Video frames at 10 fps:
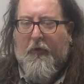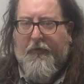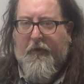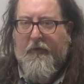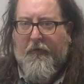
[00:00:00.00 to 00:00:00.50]

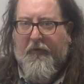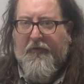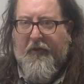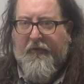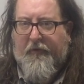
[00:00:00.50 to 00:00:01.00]
built into
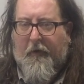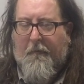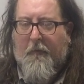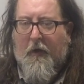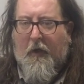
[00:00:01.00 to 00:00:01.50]
the
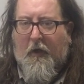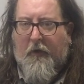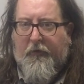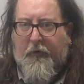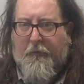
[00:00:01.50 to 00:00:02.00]
system
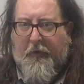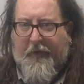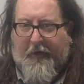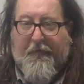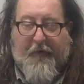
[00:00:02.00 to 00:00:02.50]
to
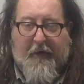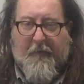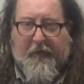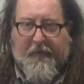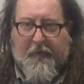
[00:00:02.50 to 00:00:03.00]
protect
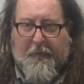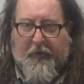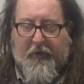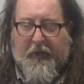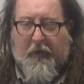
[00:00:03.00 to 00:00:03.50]
families
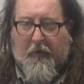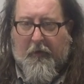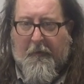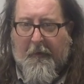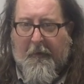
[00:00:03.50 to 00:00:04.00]
in
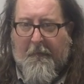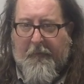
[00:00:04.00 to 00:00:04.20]
particular,